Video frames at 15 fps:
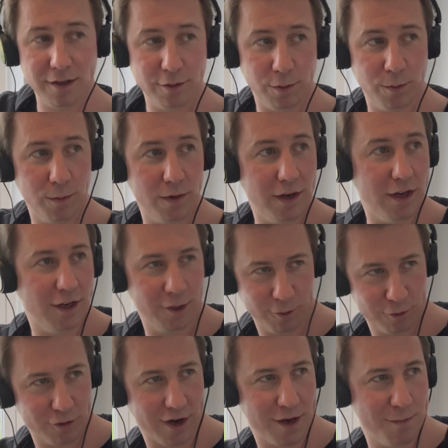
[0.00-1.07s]
Don't worry." You know,
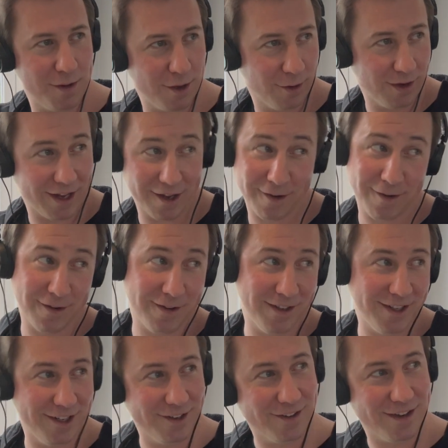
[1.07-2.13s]
trying to be all like, "Oh,
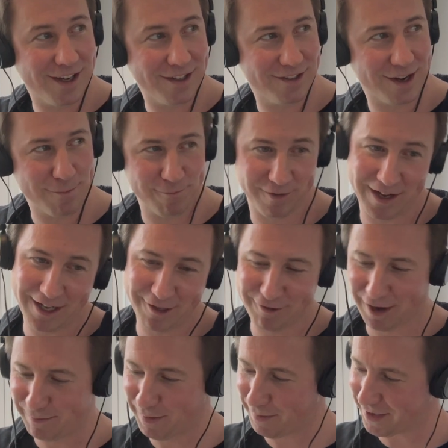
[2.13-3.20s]
you know, I, am really
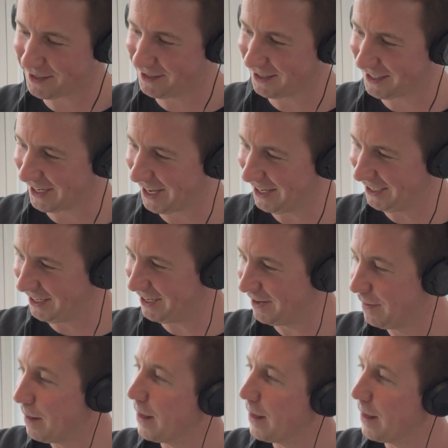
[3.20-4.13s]
trying my best not to kill you."